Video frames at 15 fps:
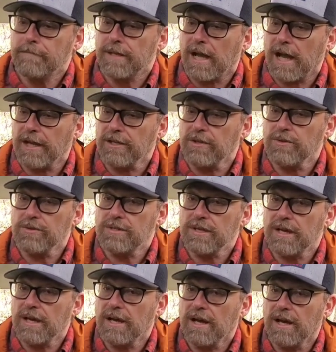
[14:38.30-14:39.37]
I use
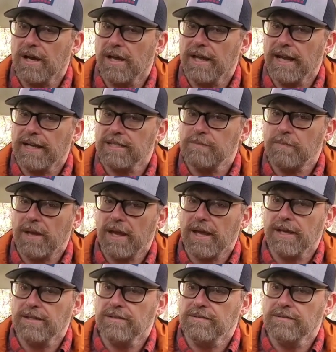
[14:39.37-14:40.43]
an
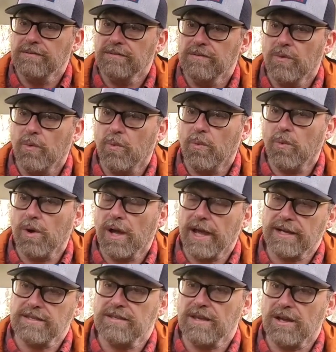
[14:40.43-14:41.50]
XPED
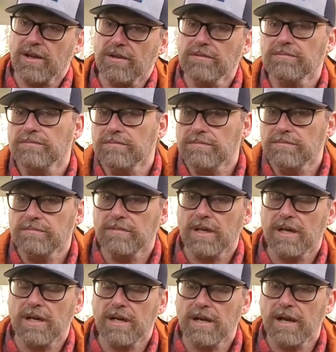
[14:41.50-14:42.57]
XL
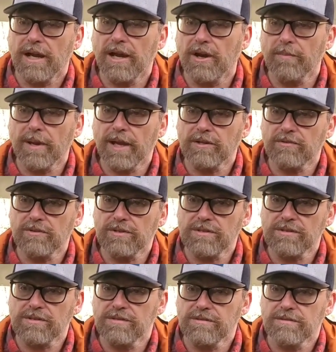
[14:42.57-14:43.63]
air
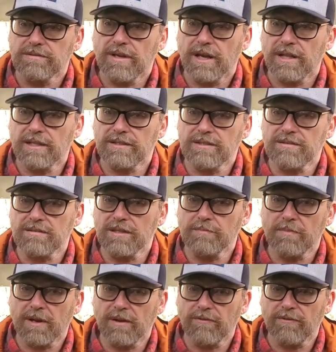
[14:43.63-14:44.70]
mattress. I like to
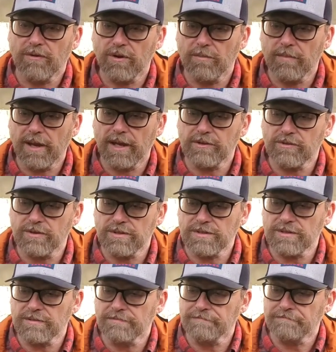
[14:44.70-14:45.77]
sleep on a firm
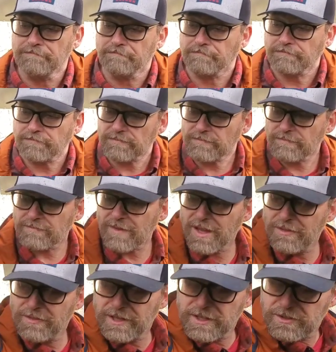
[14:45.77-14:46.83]
mattress.
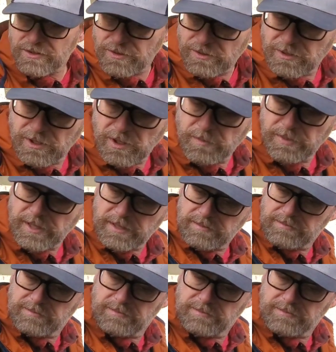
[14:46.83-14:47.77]
These are a little bit